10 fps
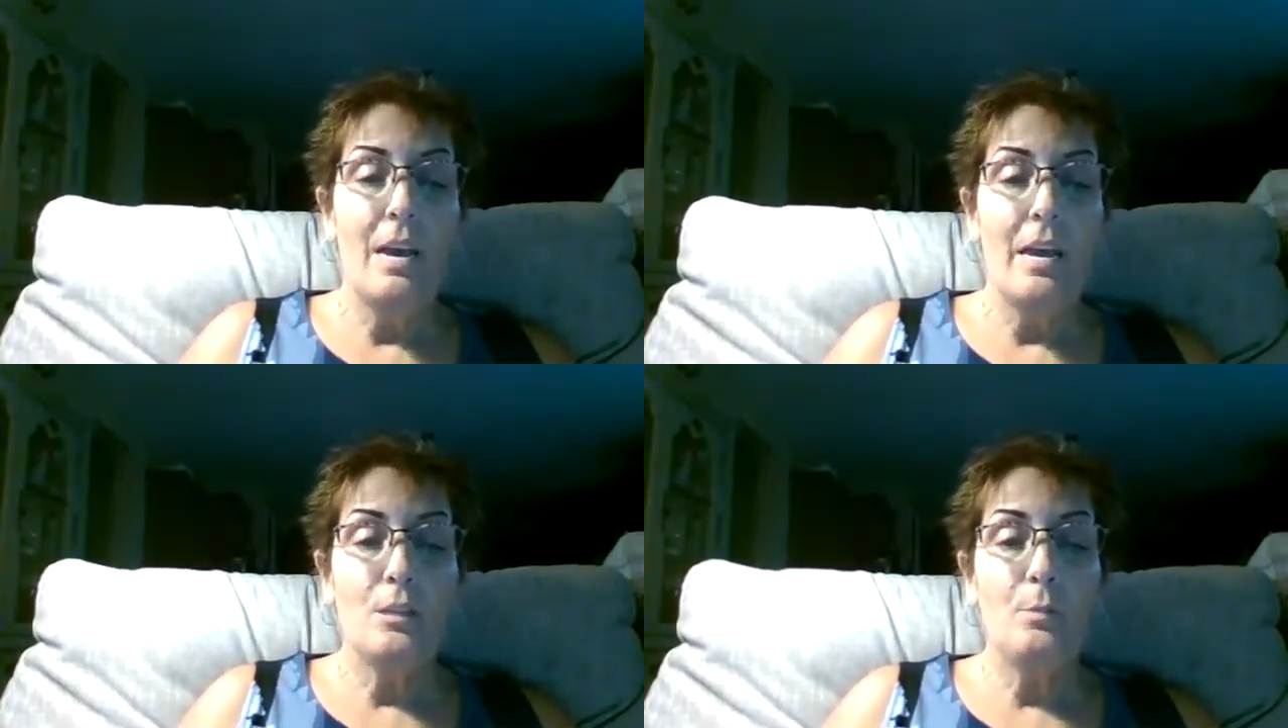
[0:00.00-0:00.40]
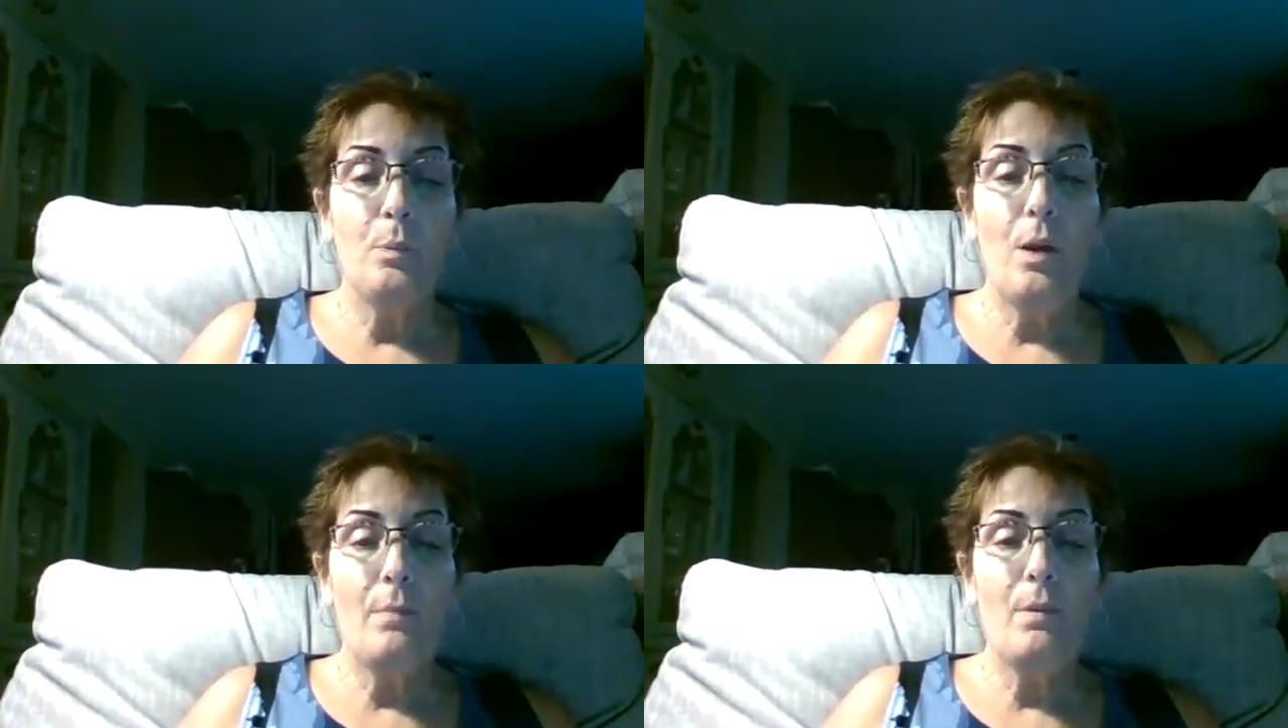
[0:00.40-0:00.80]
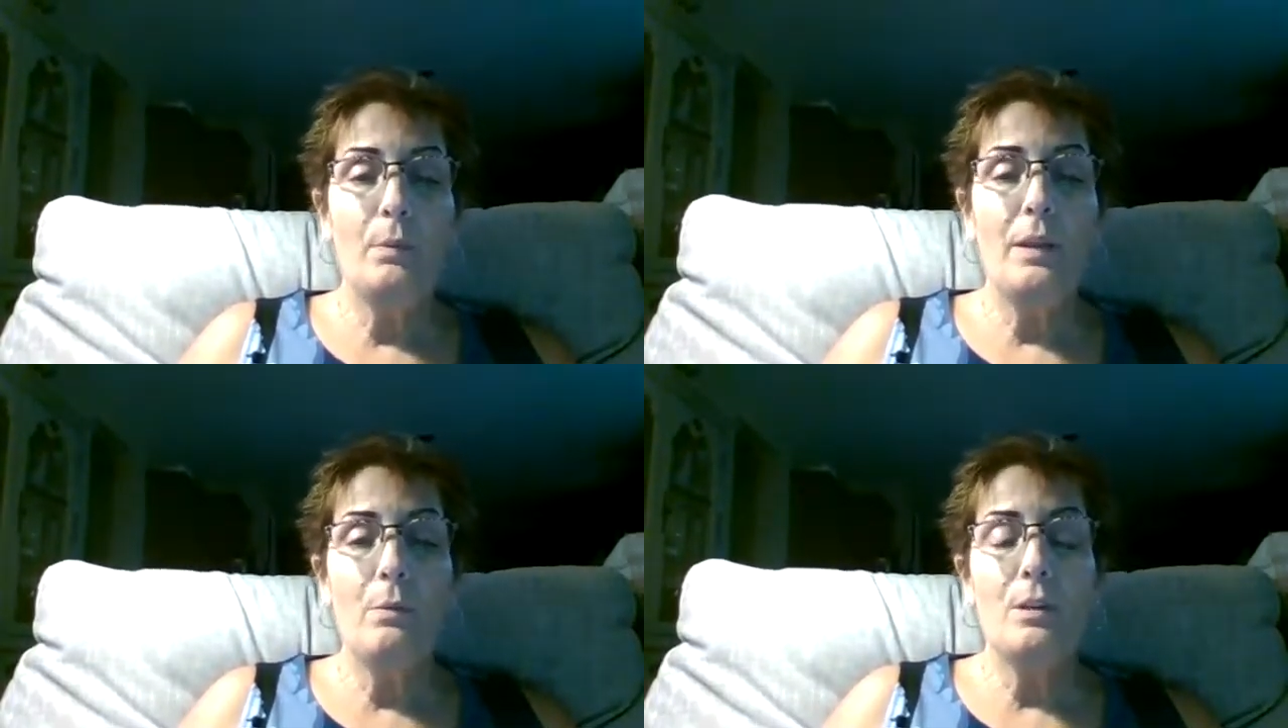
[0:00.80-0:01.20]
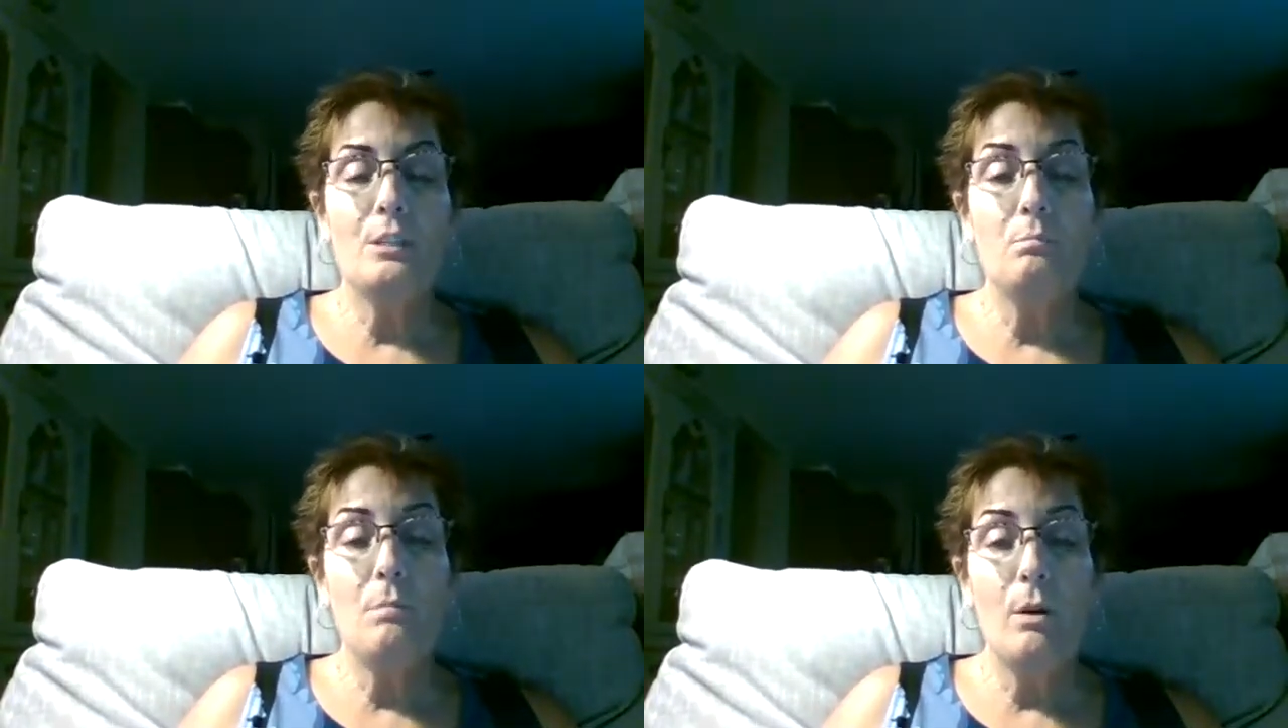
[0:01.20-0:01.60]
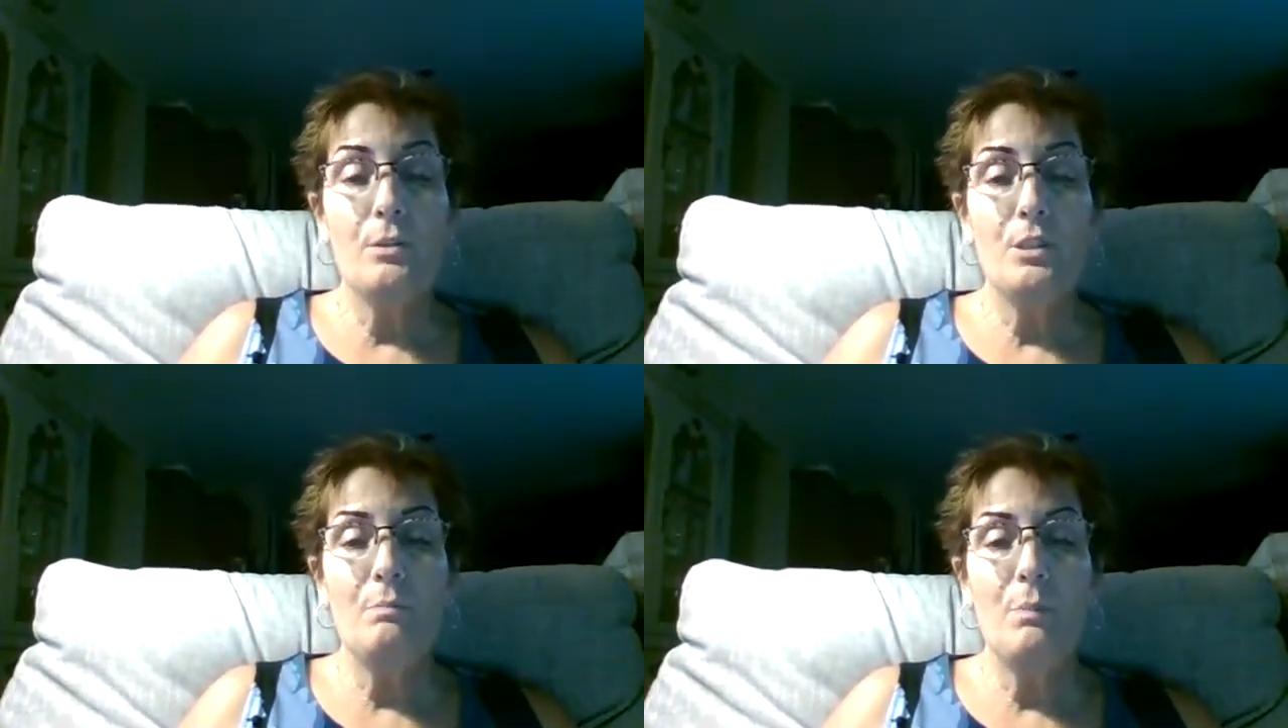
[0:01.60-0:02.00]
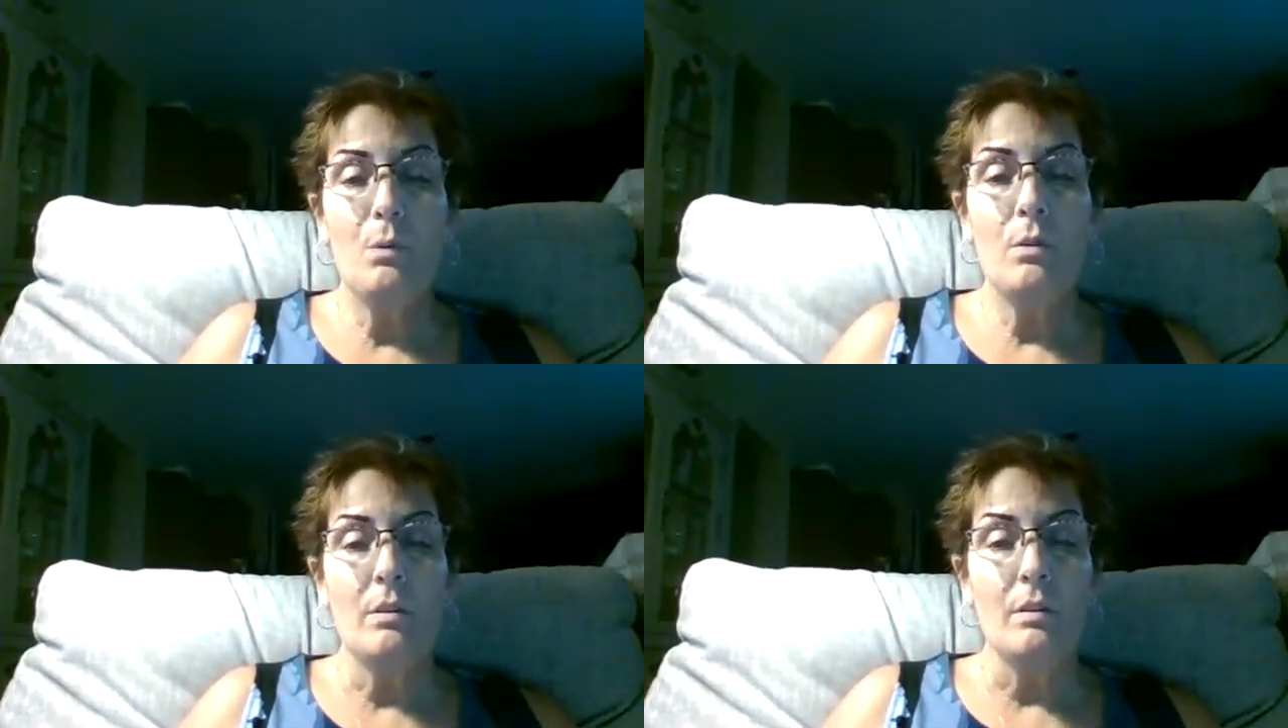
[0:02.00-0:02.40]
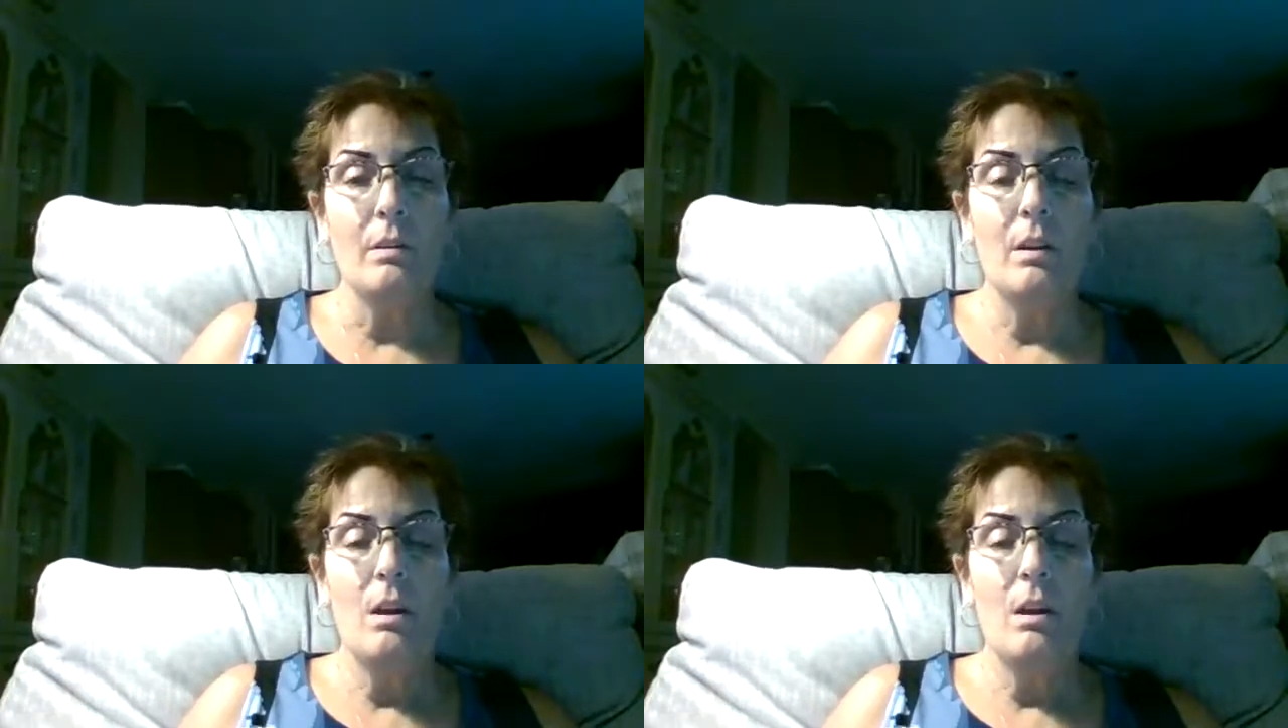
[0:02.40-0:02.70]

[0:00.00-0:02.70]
is probably what's most important